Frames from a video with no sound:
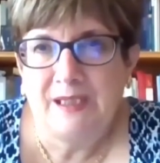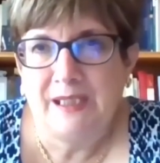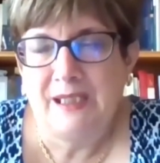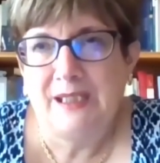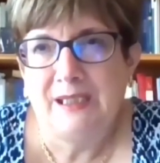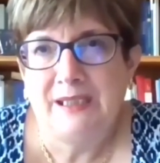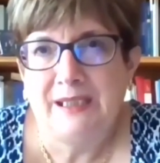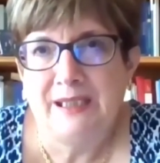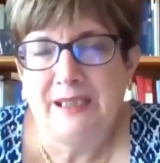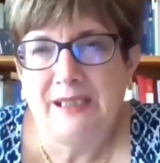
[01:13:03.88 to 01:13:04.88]

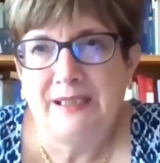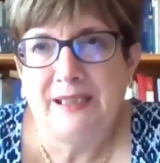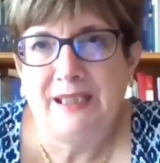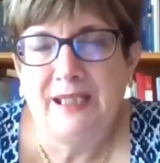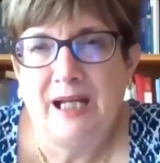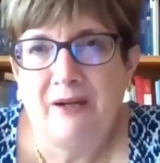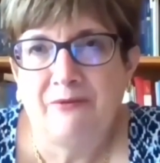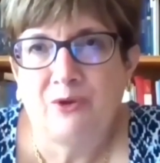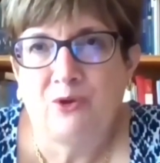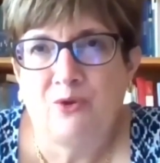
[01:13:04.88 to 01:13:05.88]
They
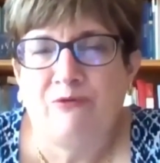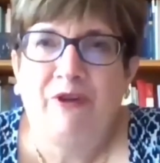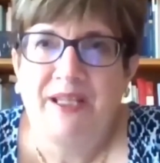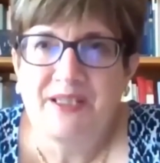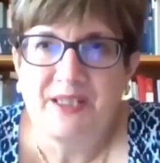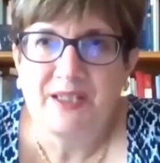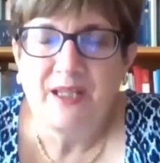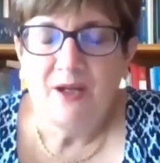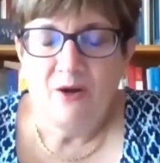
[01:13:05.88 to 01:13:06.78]
have two phases.